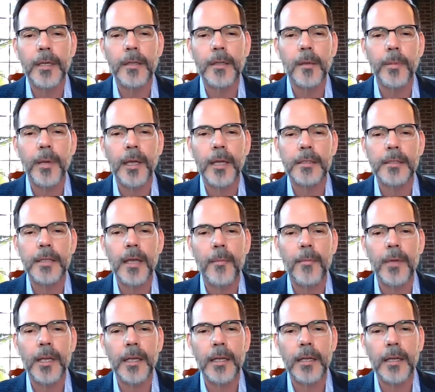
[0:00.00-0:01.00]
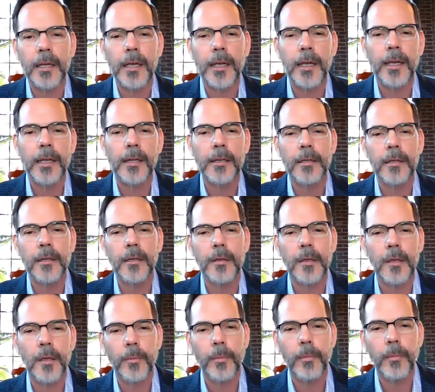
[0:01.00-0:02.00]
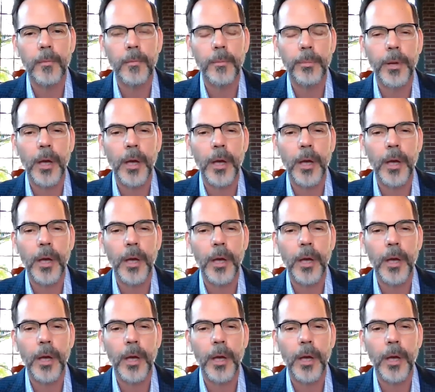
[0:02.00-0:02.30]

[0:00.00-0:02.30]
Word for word: in the pandemic and the